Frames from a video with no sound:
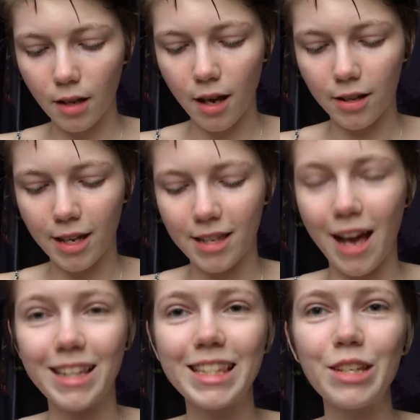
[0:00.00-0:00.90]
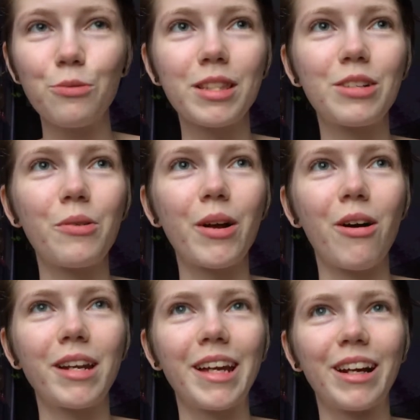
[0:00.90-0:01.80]
I I see what's going
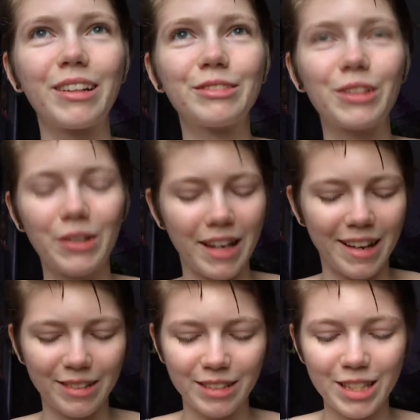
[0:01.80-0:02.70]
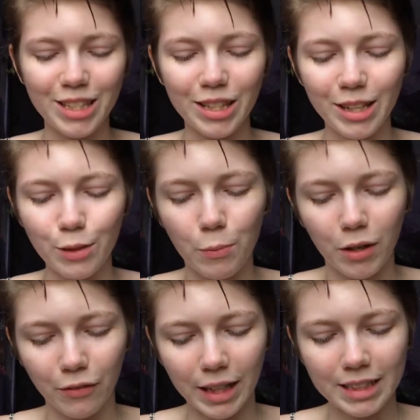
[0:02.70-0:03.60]
on here. Okay, this is like
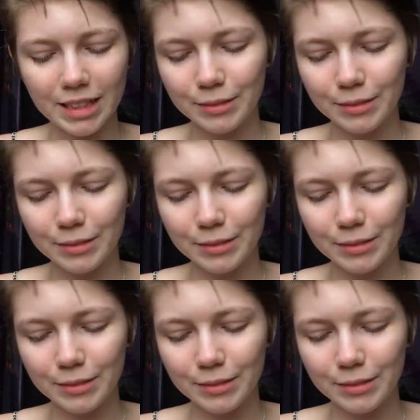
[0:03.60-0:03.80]
perfect.